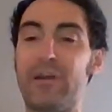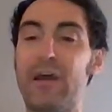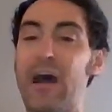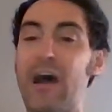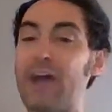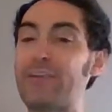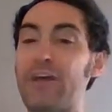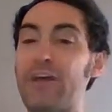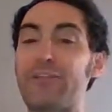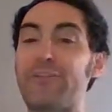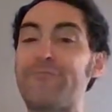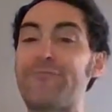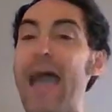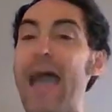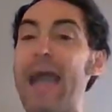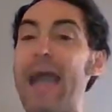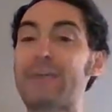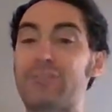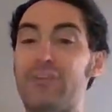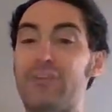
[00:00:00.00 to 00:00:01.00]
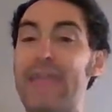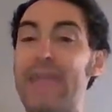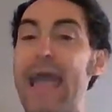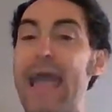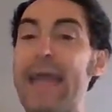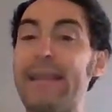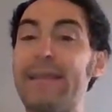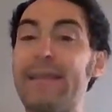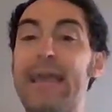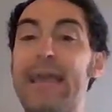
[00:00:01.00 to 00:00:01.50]
Another factor
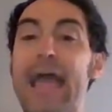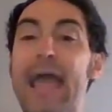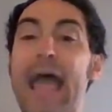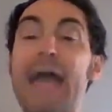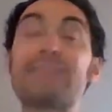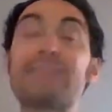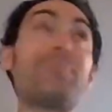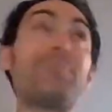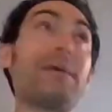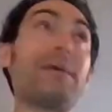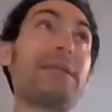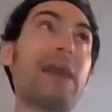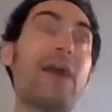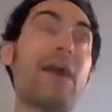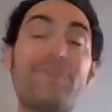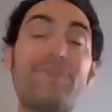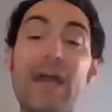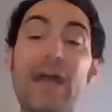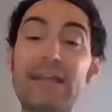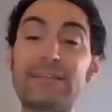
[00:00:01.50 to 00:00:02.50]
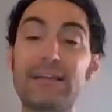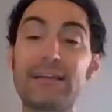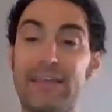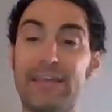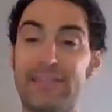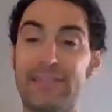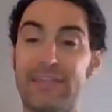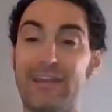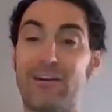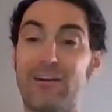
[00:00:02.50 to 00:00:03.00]
that has been affecting the
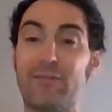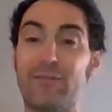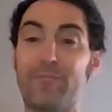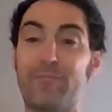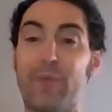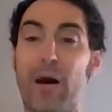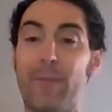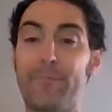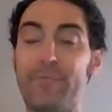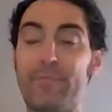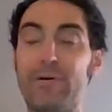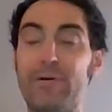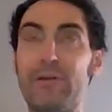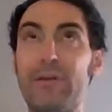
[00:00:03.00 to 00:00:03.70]
Ethereum Pump.